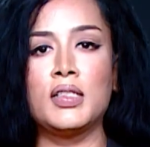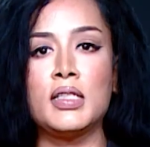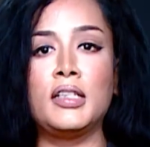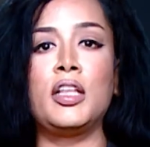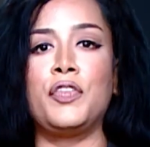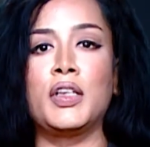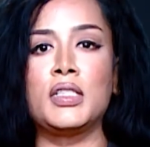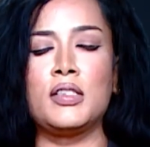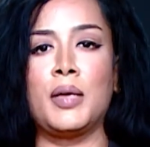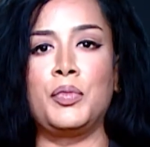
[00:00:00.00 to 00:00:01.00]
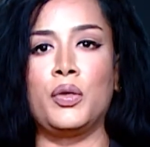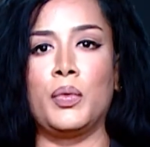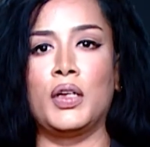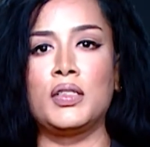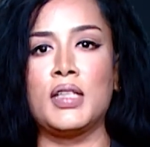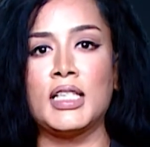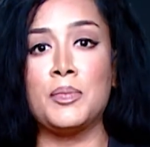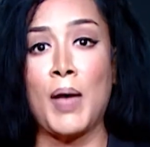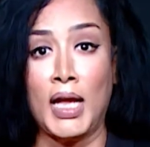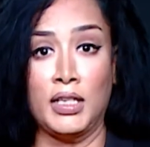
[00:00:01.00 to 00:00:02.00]
A significant step towards
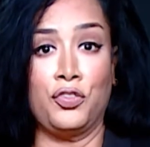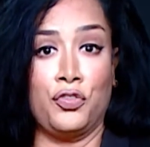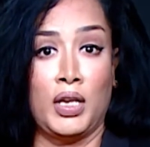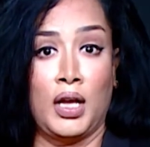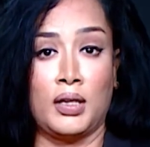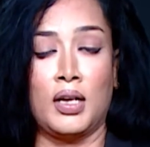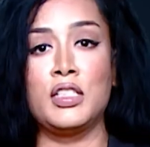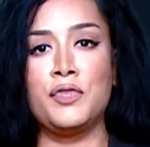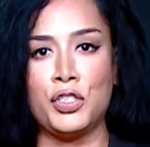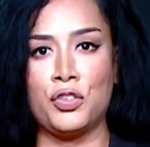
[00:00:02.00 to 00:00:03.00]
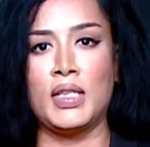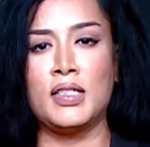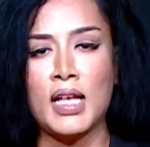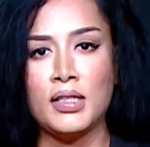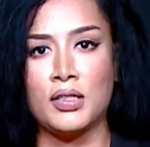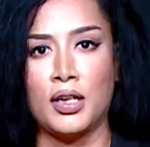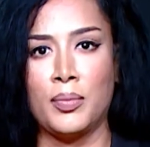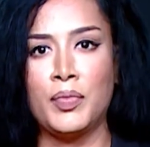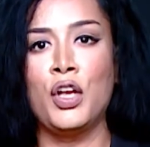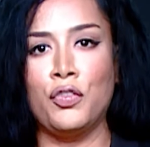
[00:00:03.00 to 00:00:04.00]
expanding Sri Lanka's fisheries sector,
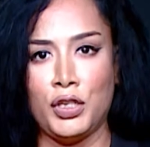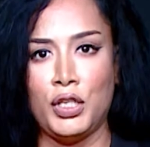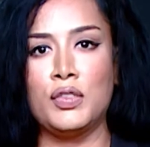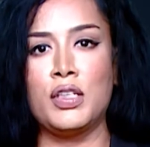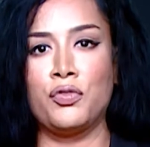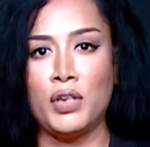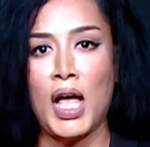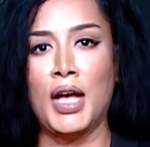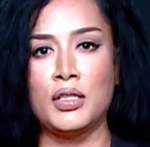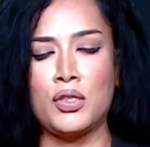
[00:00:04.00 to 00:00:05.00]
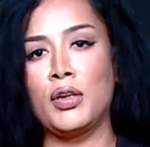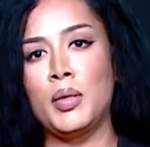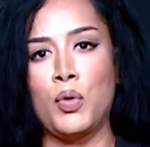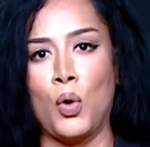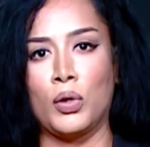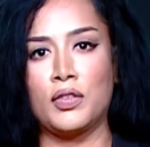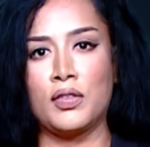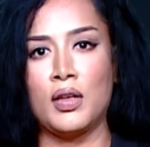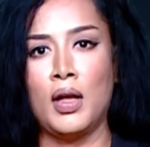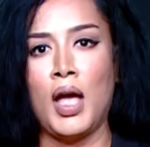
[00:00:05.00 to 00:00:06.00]
reducing reliance on
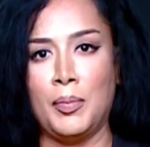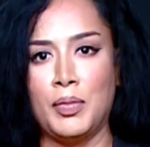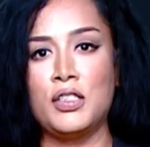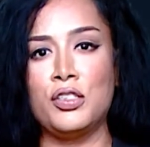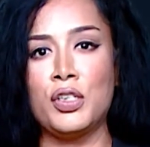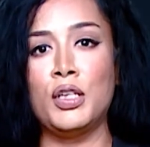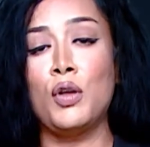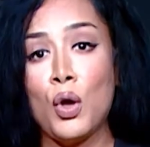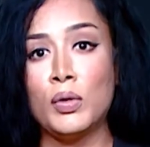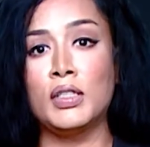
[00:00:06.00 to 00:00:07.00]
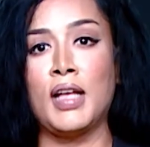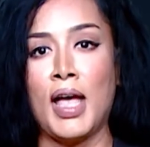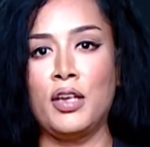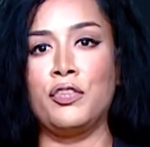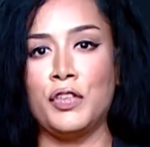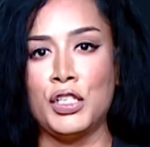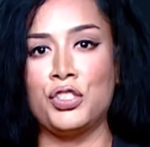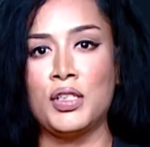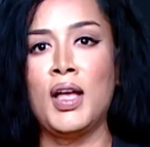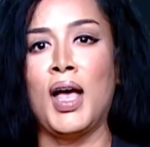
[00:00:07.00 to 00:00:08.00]
imports, and positioning local canned
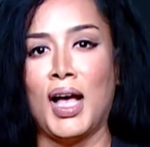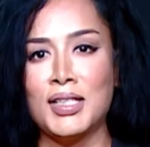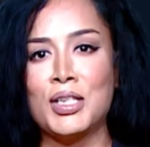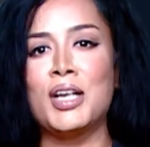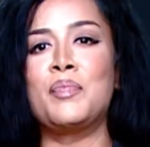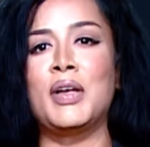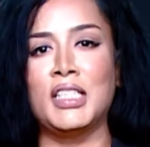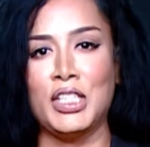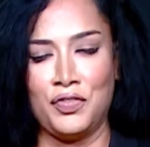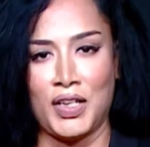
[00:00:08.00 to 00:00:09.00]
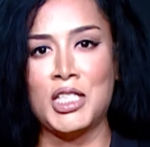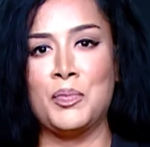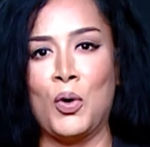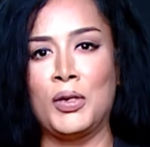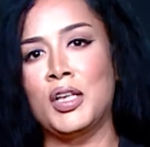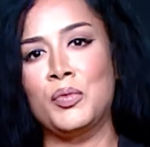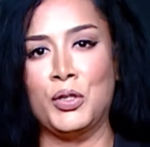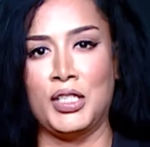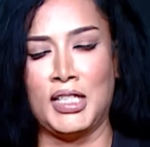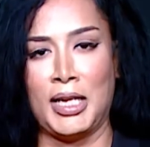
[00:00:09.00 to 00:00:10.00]
fish as a competitive export
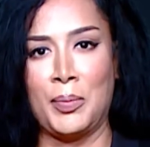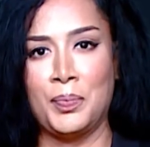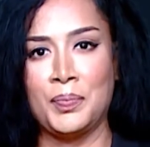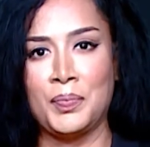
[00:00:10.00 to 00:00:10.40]
commodity.